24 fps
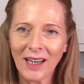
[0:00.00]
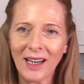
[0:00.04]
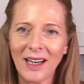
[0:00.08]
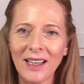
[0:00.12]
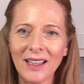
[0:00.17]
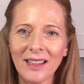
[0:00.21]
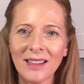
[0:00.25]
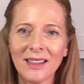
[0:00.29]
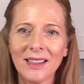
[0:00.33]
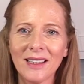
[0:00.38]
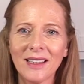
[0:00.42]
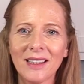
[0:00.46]

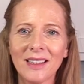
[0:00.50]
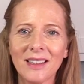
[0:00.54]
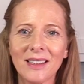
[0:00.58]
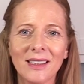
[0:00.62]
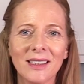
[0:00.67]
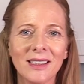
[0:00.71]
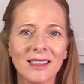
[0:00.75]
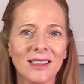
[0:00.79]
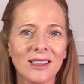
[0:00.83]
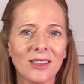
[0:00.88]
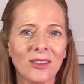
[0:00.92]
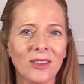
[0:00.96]
I think
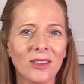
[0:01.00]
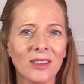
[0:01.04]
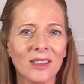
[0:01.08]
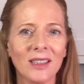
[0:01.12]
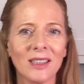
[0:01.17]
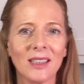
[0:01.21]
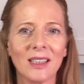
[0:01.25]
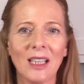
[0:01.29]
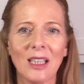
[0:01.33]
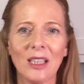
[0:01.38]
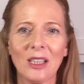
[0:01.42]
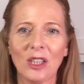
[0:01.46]
these
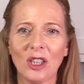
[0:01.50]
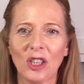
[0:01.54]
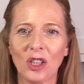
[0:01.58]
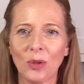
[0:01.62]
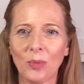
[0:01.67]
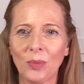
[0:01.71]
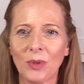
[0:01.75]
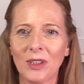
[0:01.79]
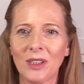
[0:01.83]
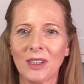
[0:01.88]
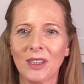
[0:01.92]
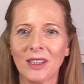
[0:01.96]
cookies are
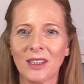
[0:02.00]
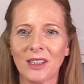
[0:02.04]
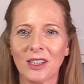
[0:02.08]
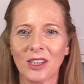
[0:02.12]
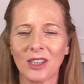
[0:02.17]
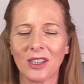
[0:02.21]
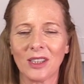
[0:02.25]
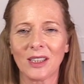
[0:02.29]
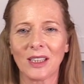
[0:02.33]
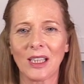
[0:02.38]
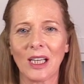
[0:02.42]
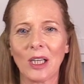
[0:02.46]
super
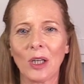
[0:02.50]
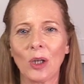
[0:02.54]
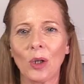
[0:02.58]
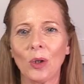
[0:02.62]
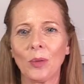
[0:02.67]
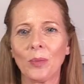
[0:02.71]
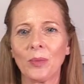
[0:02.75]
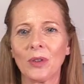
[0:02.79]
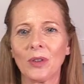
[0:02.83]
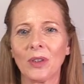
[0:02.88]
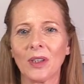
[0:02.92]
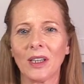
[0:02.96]
delicious. I
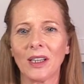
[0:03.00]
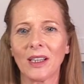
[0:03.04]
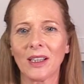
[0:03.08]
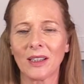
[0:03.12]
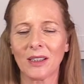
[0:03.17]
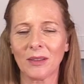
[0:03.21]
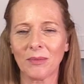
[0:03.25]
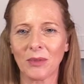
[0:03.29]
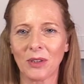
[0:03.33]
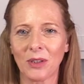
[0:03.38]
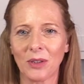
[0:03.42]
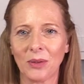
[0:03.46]
hope you like
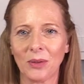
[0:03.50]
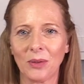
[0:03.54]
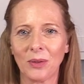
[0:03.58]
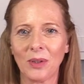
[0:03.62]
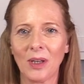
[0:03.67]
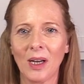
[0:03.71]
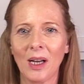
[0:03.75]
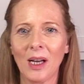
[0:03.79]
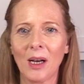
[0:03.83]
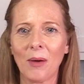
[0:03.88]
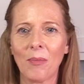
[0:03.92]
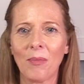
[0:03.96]
them too.